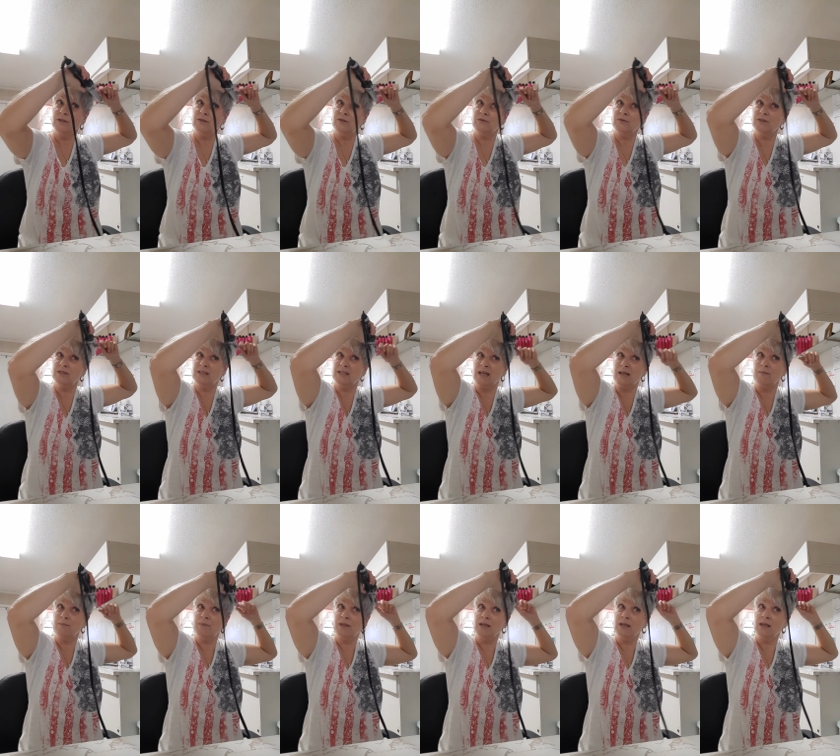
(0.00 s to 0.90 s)
Do the
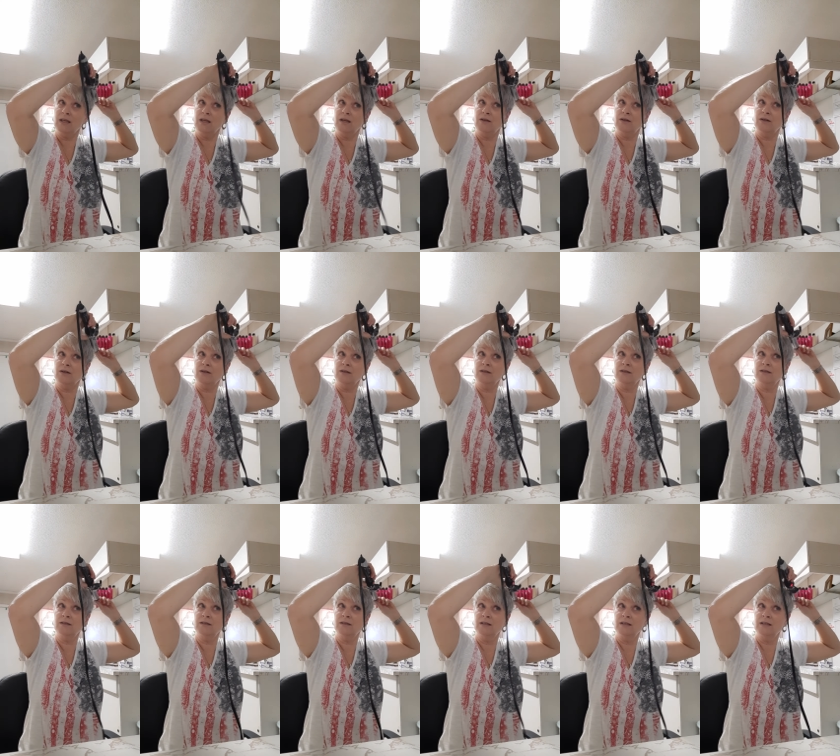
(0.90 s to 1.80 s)
same thing here,
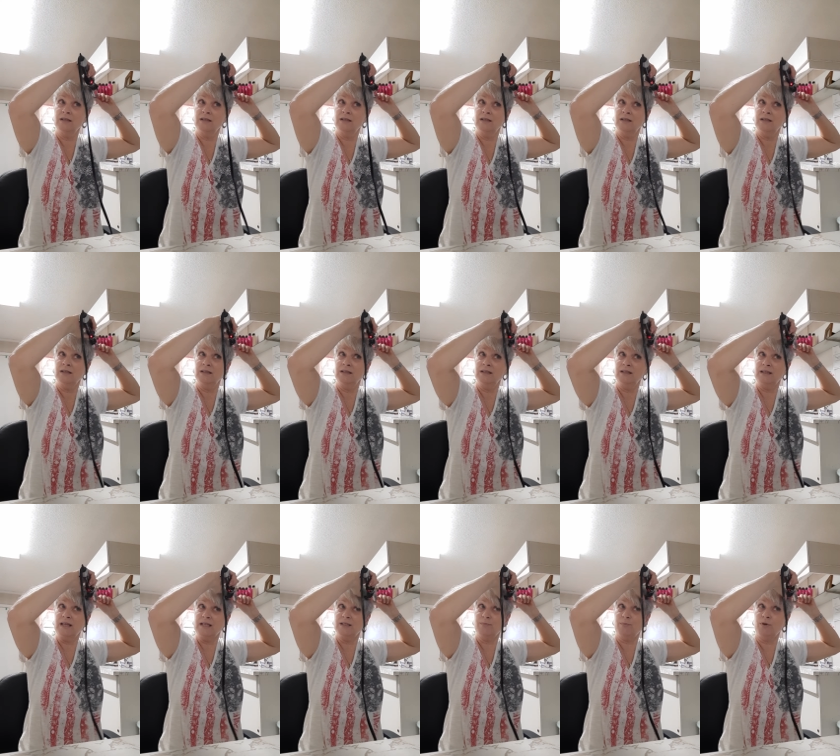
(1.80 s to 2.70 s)
and
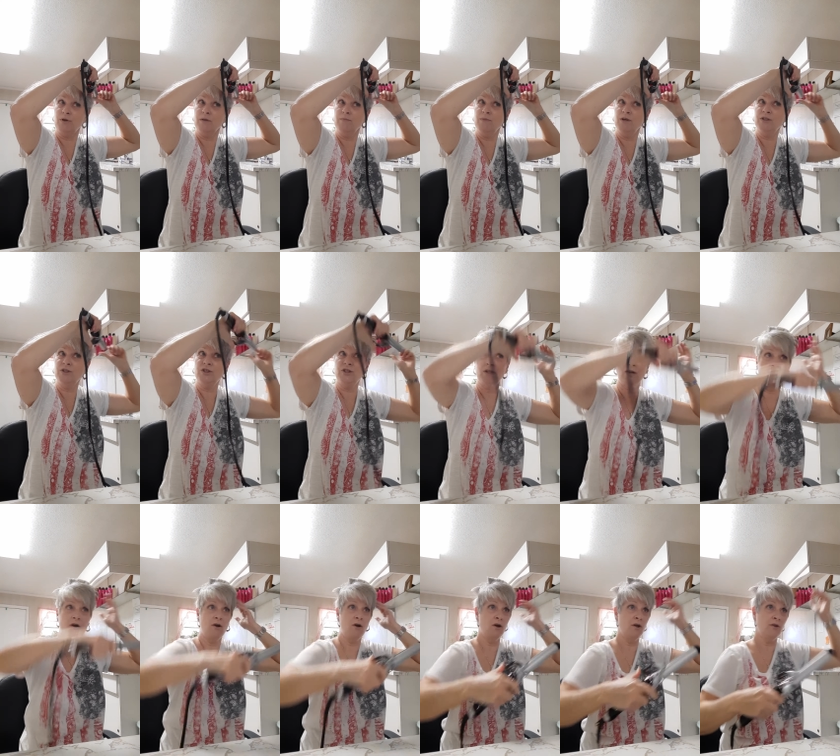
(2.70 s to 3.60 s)
that's pretty much it
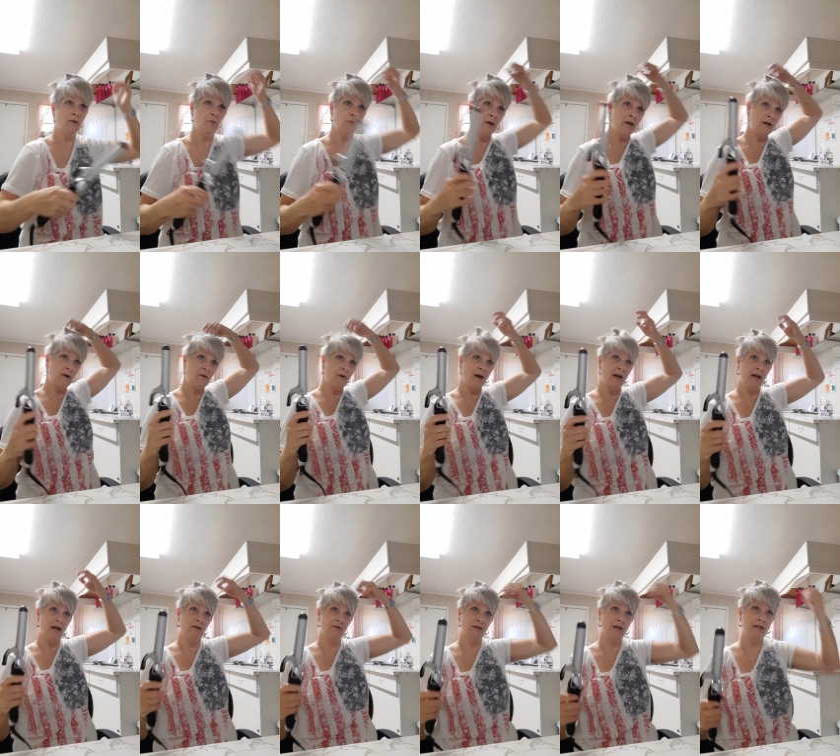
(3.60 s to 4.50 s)
all the way
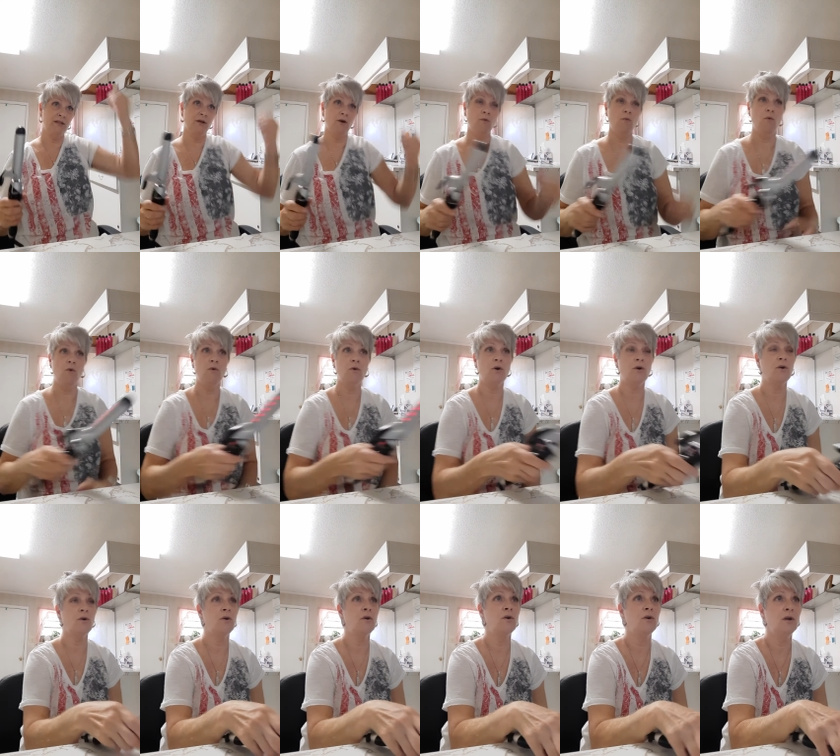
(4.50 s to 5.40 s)
around. I don't want
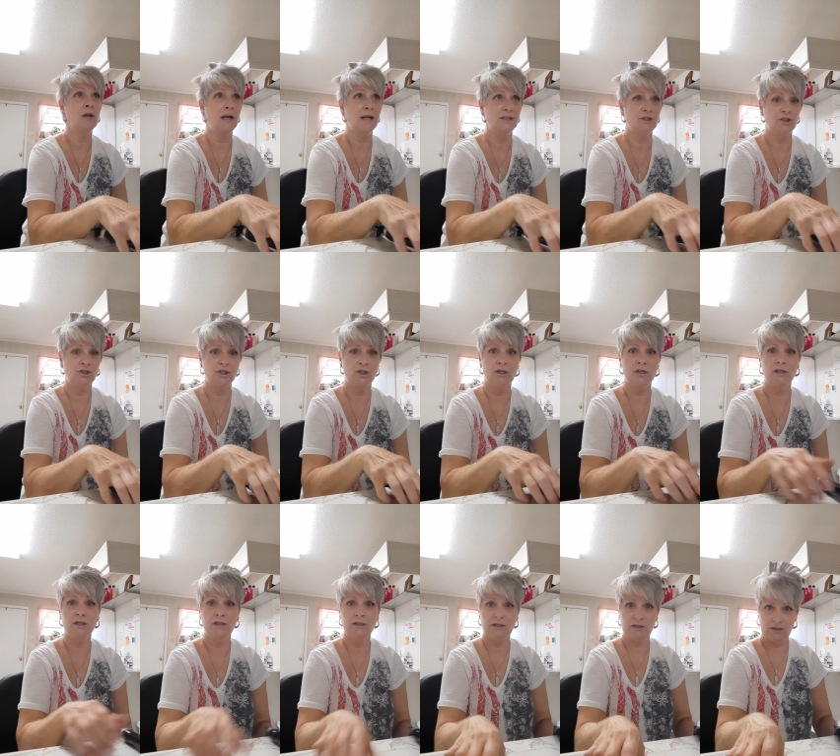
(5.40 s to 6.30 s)
curl, I
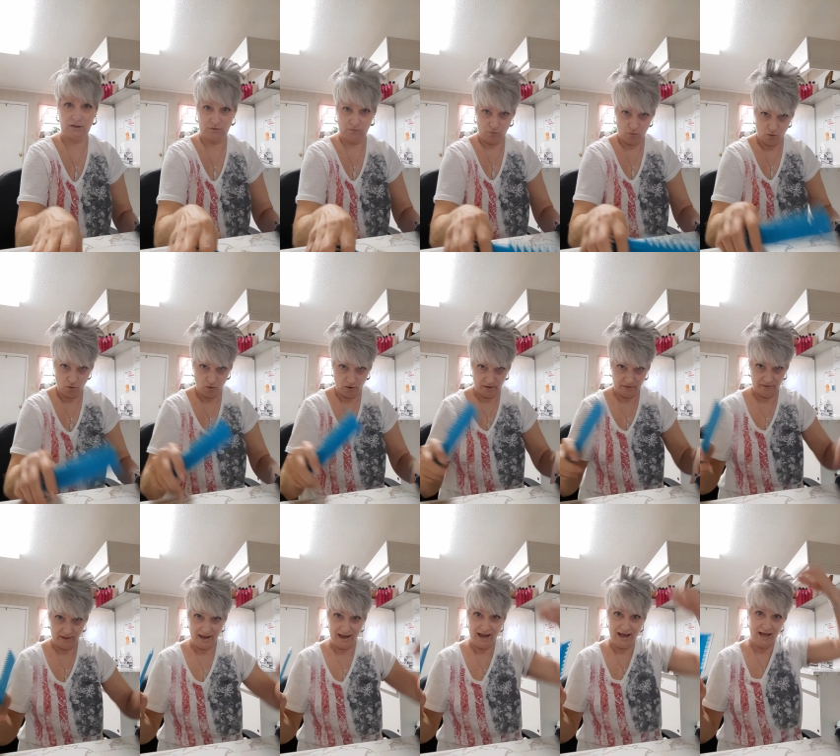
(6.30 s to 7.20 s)
just
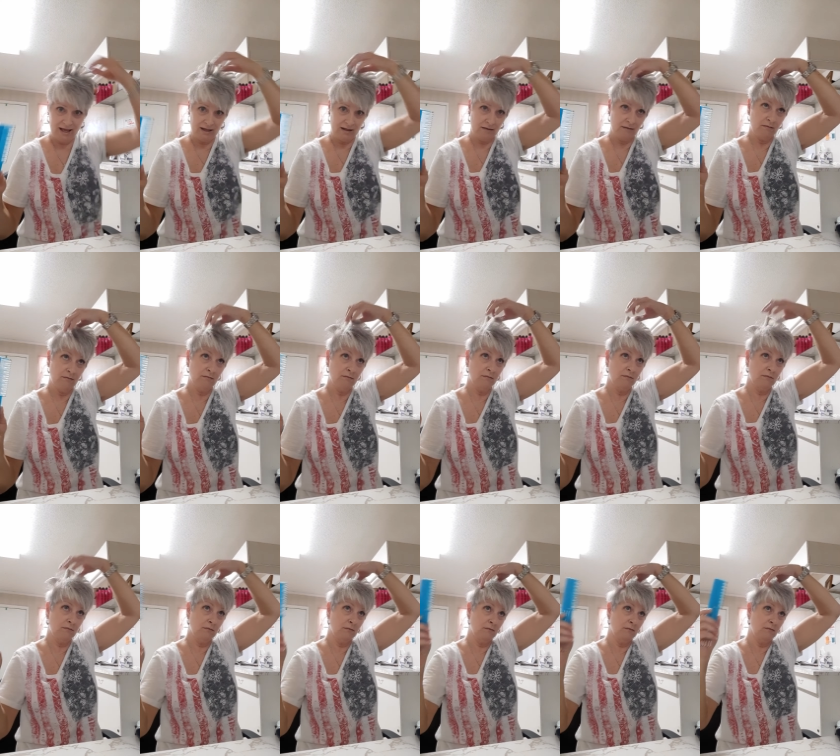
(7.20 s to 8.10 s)
want that
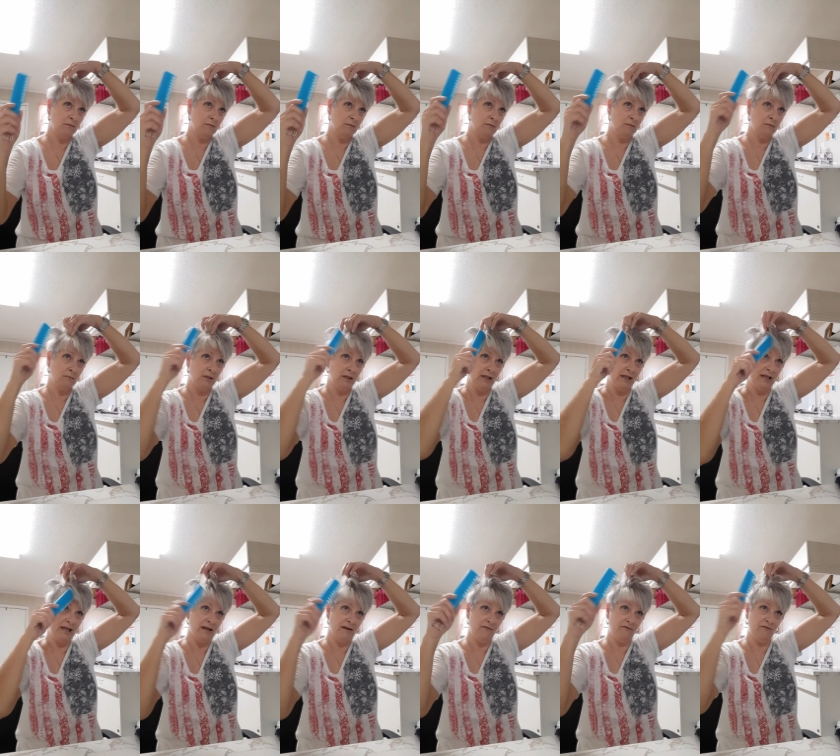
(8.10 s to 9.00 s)

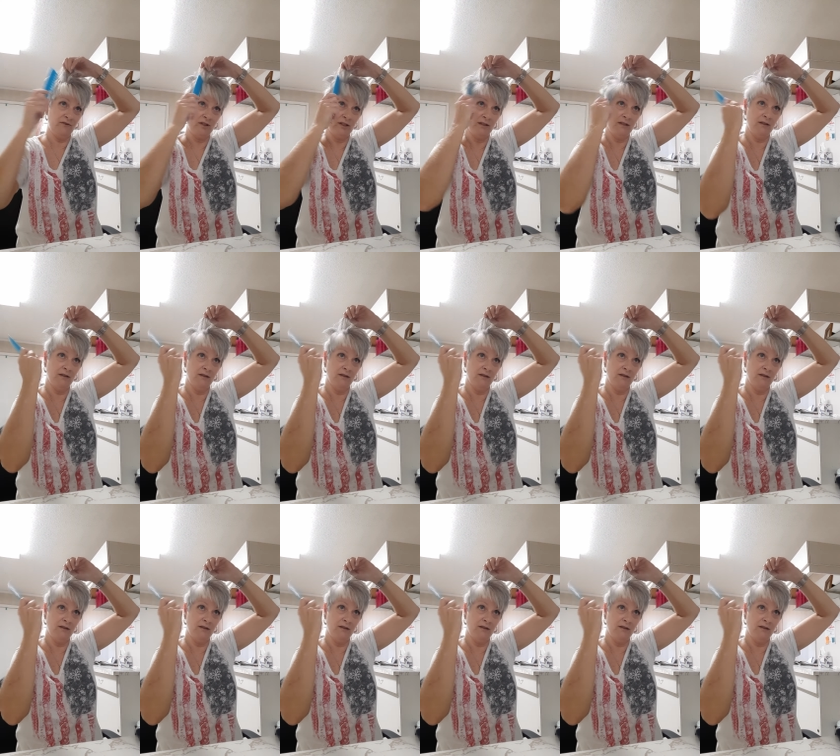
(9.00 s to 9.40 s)
lift.